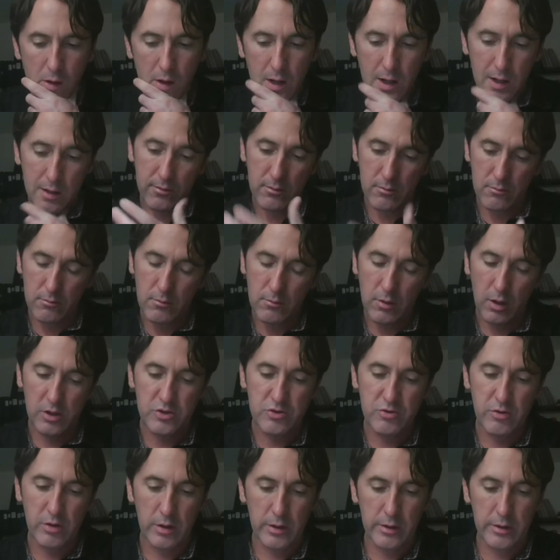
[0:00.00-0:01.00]
and
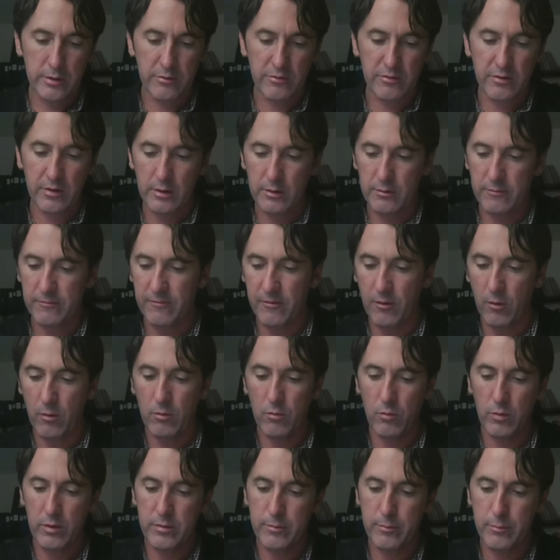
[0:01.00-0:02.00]
Australia and New Zealand vote
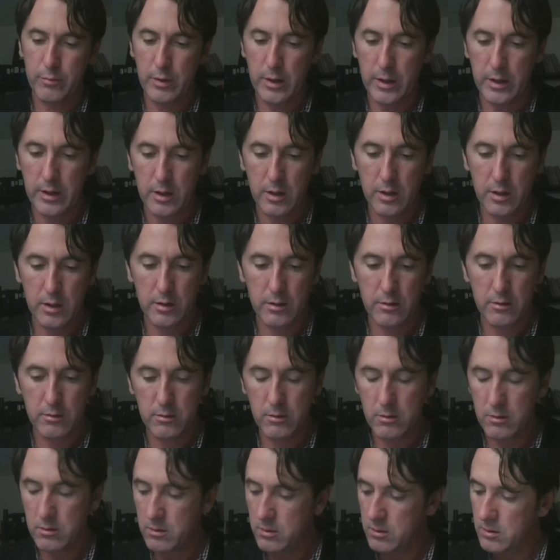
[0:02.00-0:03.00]
with Britain.
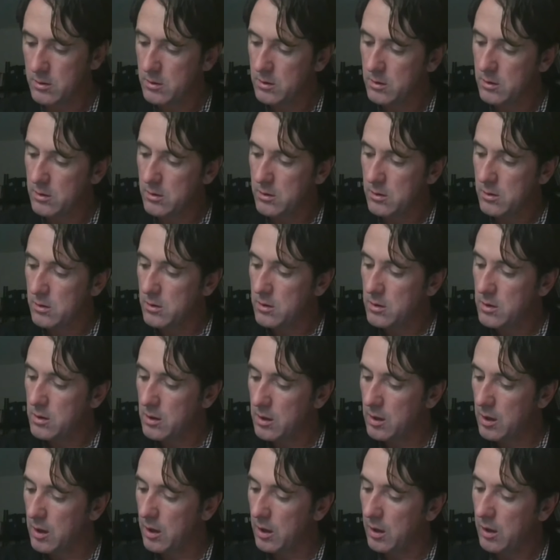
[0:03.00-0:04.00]

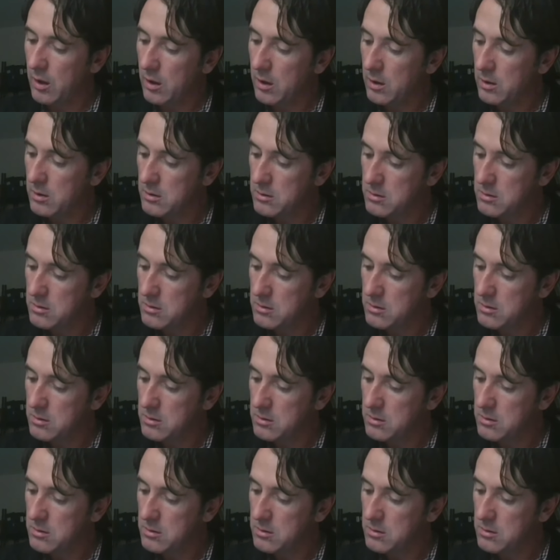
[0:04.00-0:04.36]
And